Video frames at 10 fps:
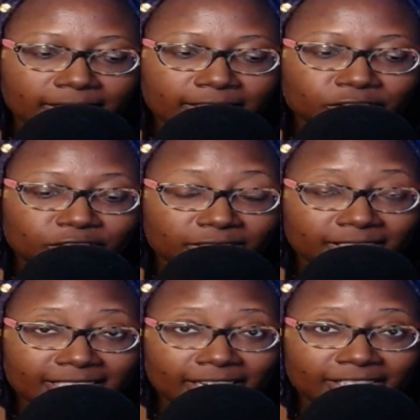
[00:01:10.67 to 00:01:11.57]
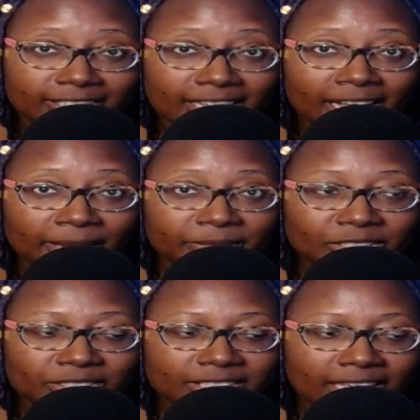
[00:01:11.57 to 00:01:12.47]
And she looks at the time
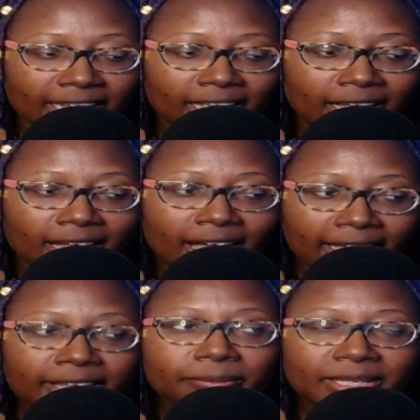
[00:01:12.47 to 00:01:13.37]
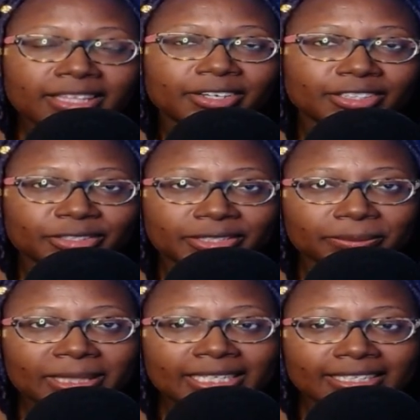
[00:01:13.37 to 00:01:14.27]
and she's like, I can be there in 30
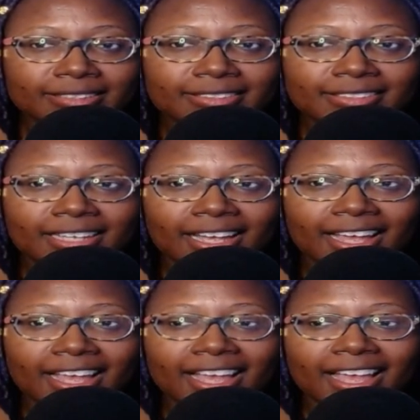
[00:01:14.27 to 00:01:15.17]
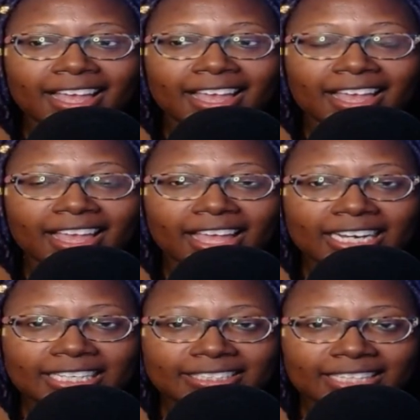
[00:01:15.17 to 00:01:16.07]
minutes.
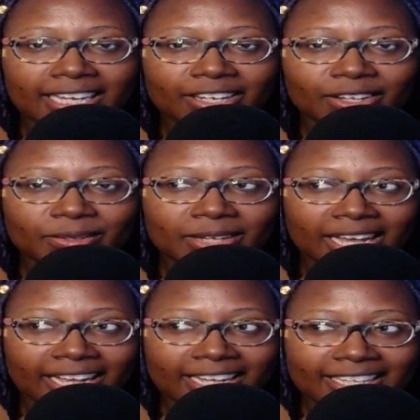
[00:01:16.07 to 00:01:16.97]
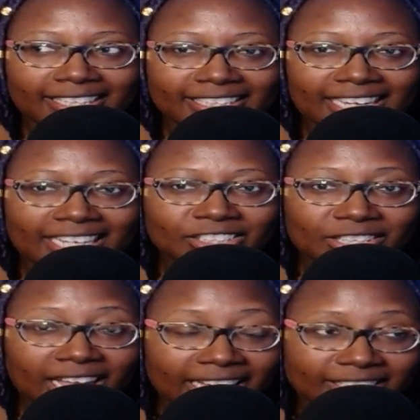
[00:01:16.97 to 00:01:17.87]
And he's like, okay. And
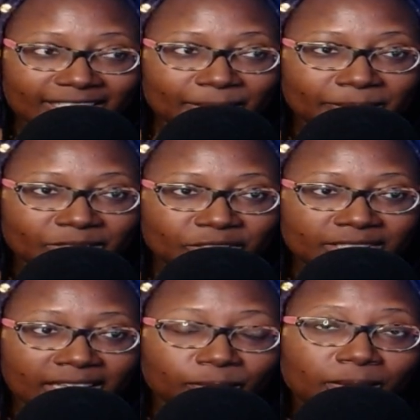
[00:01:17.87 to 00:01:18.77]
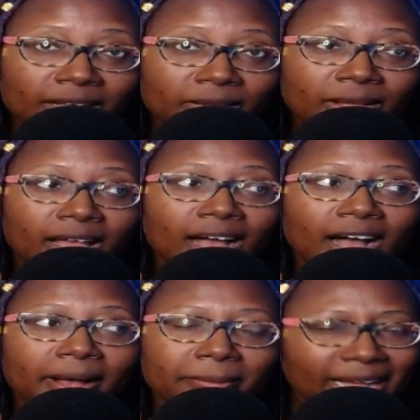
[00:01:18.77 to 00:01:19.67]
she hangs up and she's like, well,
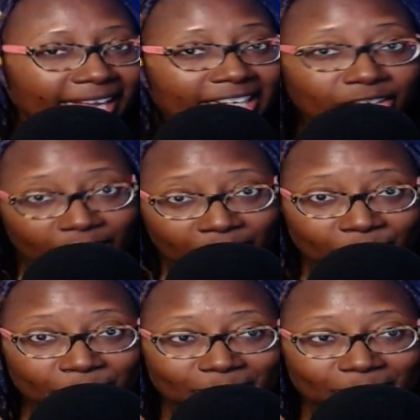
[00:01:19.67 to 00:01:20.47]
I gotta go.